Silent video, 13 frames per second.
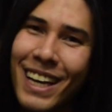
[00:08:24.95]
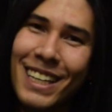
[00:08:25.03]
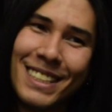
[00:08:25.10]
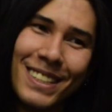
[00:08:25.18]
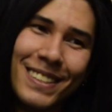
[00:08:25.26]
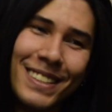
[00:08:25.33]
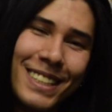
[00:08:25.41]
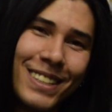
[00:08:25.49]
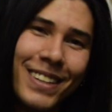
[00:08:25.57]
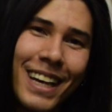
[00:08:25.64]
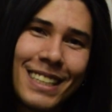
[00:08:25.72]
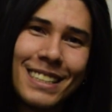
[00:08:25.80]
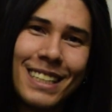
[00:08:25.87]
So until
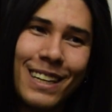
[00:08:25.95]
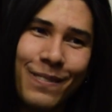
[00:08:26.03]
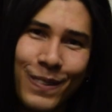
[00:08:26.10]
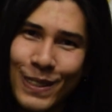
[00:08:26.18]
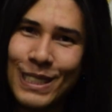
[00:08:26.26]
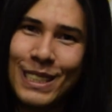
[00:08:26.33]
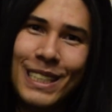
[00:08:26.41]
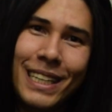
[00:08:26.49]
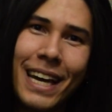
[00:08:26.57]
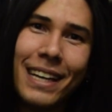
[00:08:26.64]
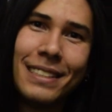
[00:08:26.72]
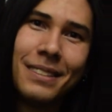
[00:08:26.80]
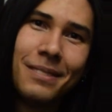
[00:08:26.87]
next time, we'll see you
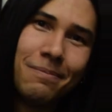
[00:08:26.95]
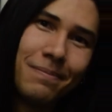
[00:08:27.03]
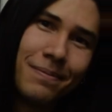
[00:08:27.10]
guys.